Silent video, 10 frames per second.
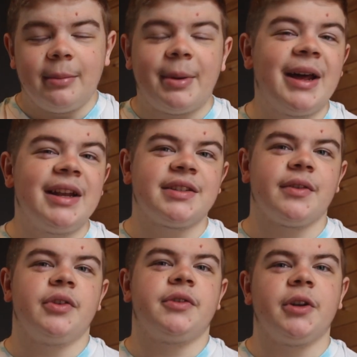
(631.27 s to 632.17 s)
But that's it for
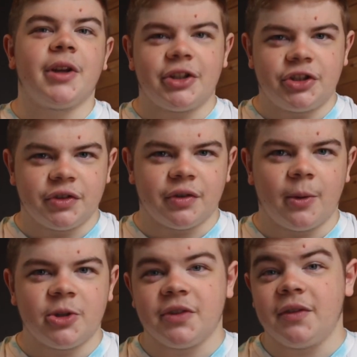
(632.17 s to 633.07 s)
this video, guys. Cheers for
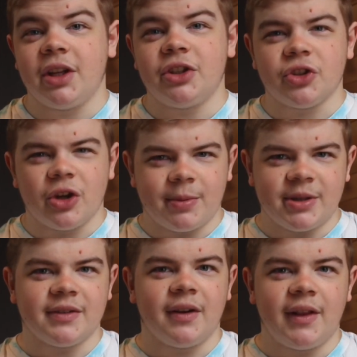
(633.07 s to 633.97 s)
watching. If you did enjoy it, please
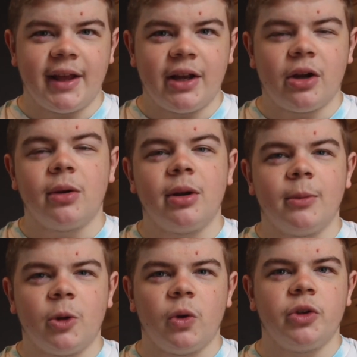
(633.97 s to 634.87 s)
give it a like. Comment down
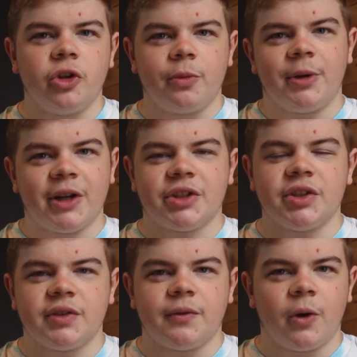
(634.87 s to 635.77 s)
below your
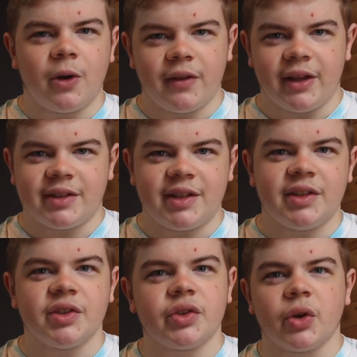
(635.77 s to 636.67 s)
predictions for this
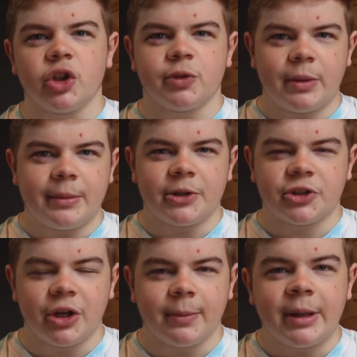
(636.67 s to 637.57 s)
season's Scottish
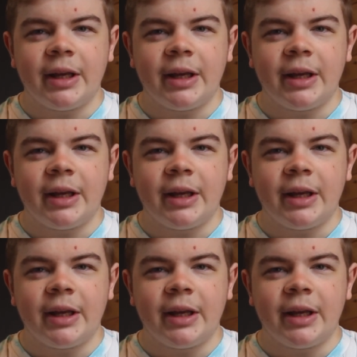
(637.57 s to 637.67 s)
Premiership.